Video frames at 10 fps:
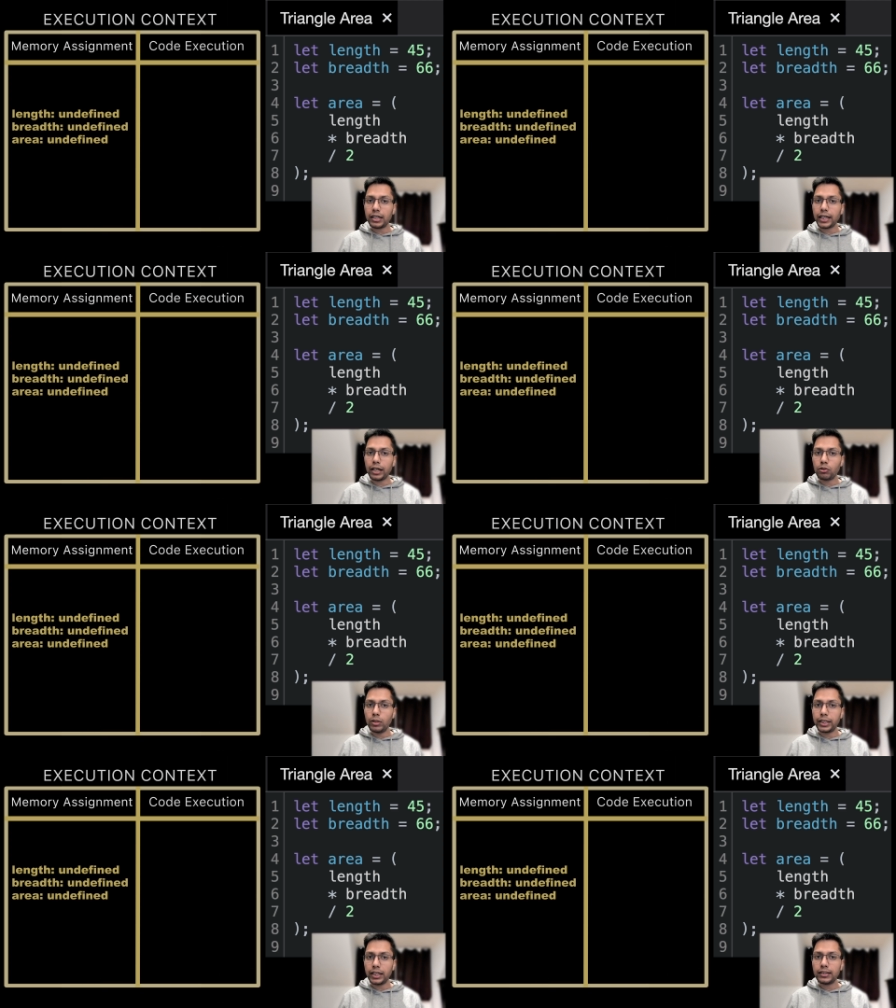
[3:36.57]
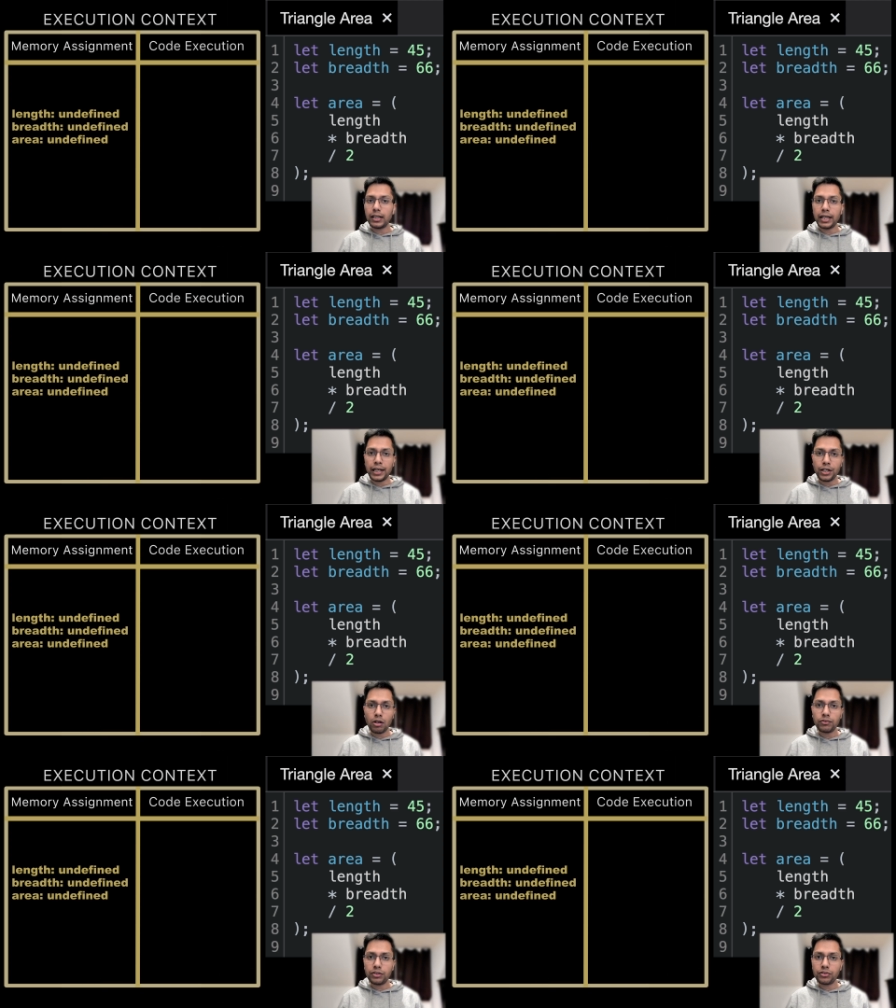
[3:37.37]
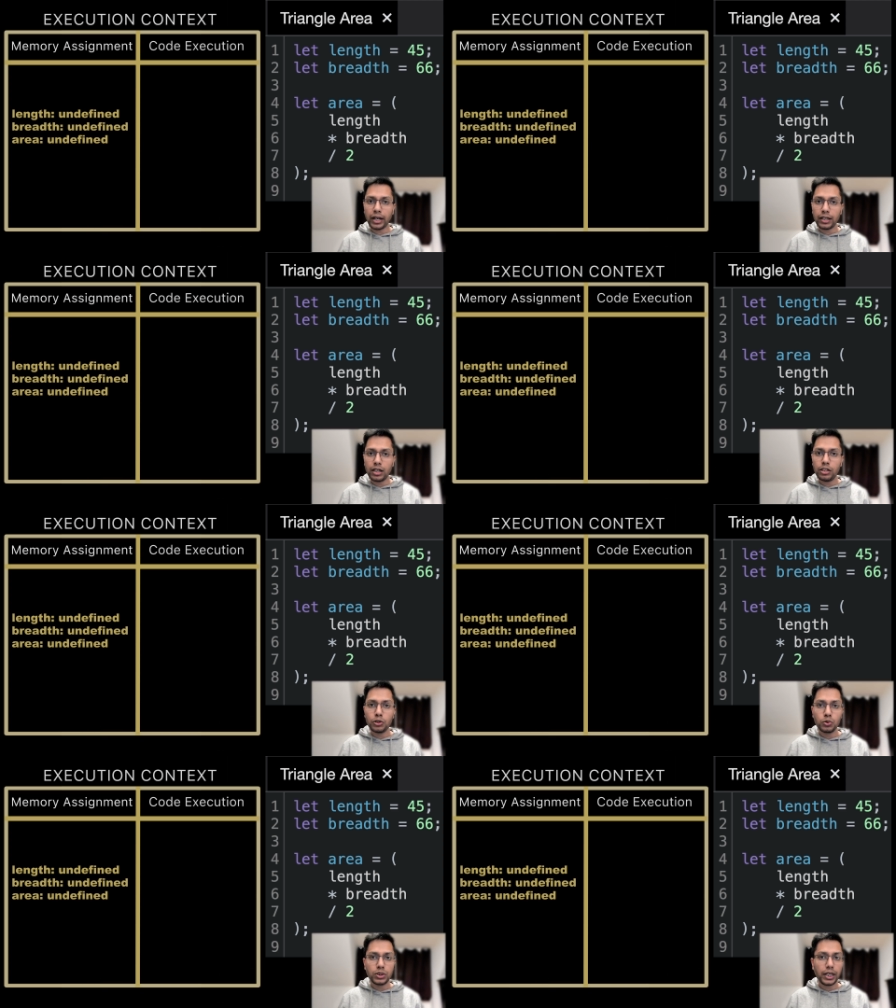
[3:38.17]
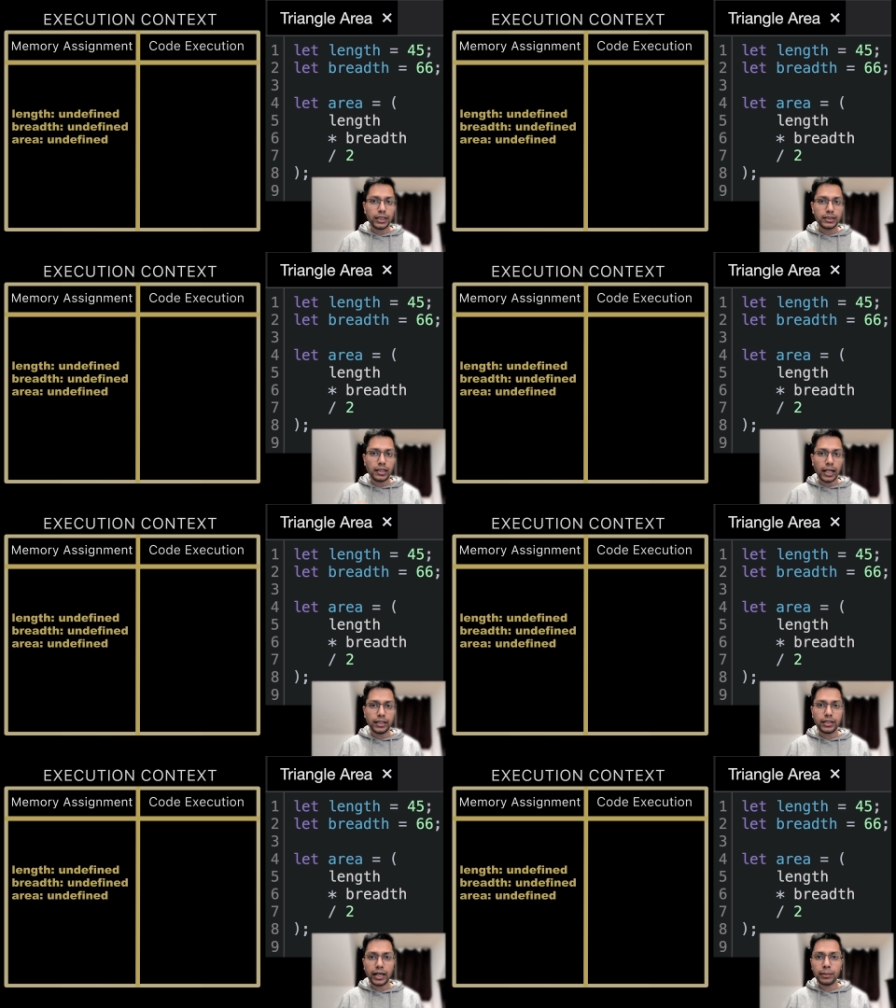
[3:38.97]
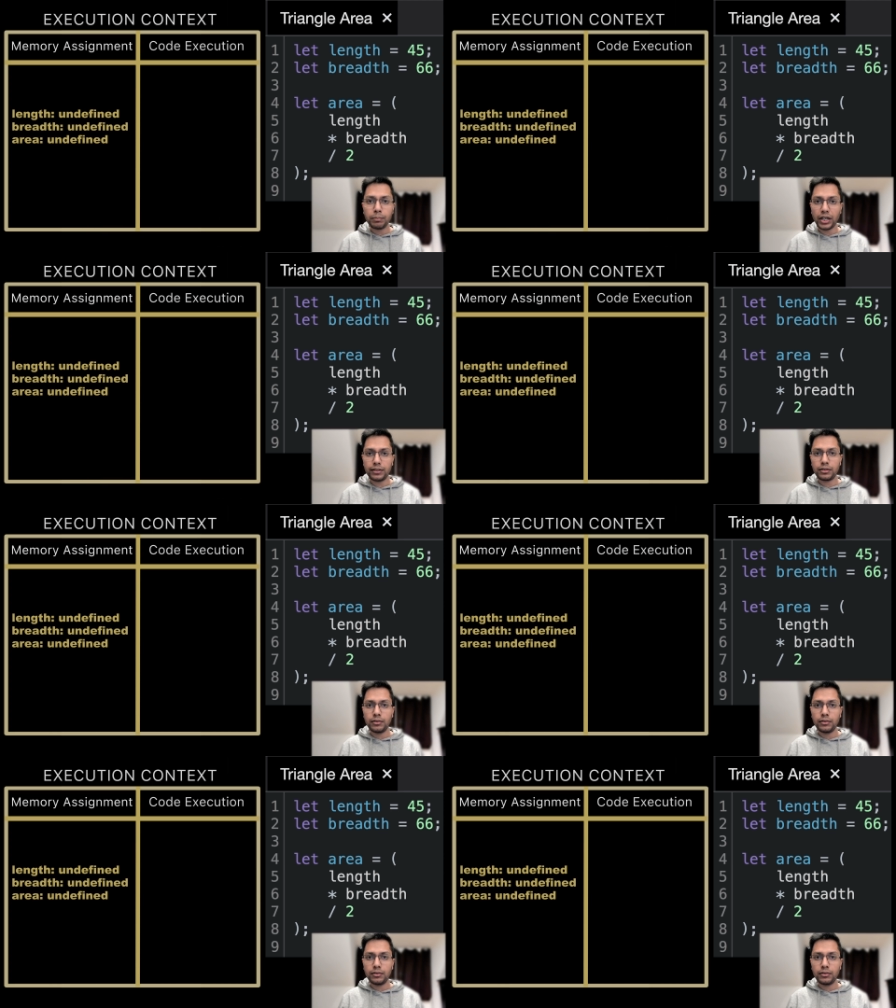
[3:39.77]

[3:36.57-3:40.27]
calculating the area of the triangle using its length and breadth.